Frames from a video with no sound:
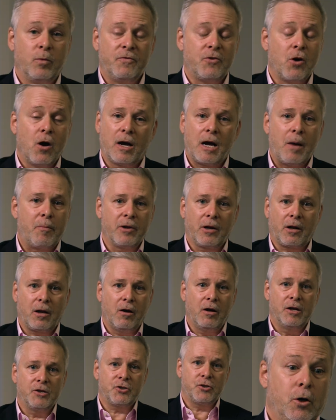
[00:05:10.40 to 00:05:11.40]
we've got a couple of
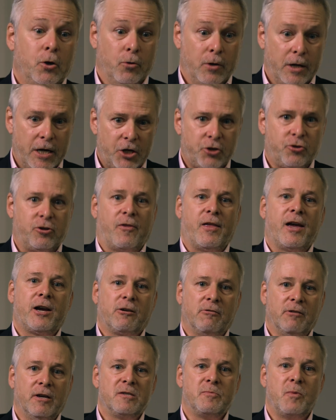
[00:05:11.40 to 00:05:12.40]
clients who literally their
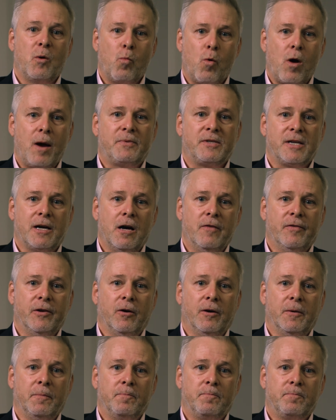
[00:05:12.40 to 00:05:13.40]
careers have been wiped out
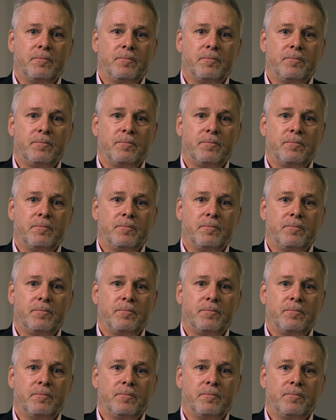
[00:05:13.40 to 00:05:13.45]
overnight.